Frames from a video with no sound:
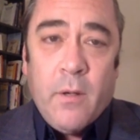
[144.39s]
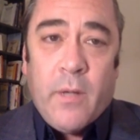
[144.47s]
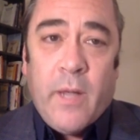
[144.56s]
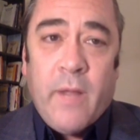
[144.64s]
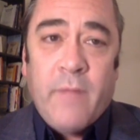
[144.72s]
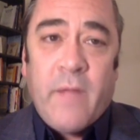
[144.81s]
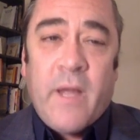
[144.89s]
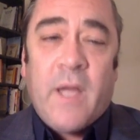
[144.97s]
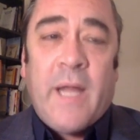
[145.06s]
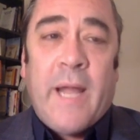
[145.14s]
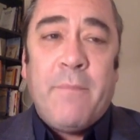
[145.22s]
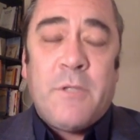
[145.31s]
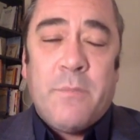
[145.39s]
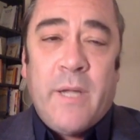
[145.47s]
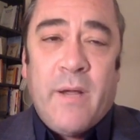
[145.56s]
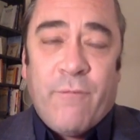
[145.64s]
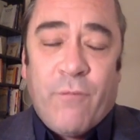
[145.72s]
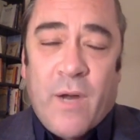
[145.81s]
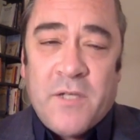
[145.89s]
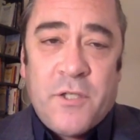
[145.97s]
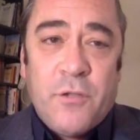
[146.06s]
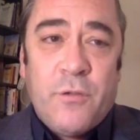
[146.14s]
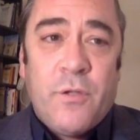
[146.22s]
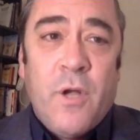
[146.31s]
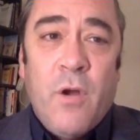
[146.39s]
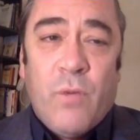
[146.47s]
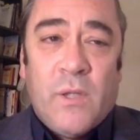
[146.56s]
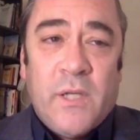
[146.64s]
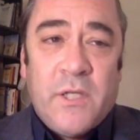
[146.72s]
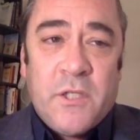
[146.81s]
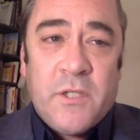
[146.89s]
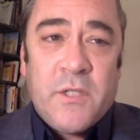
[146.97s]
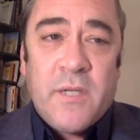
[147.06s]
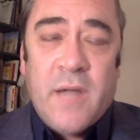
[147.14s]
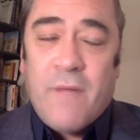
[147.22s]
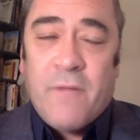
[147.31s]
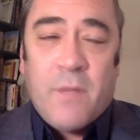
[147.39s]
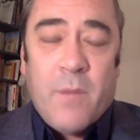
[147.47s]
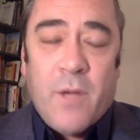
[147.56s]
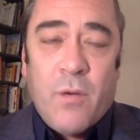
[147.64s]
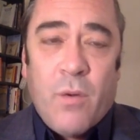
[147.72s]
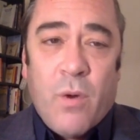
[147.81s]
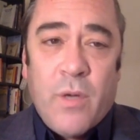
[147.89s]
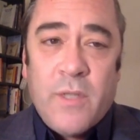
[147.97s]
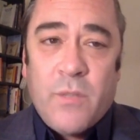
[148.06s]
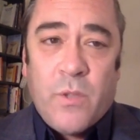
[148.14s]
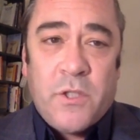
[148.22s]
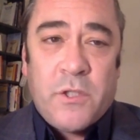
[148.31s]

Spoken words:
Okay, they claim to have rescued religious and ethnic minorities,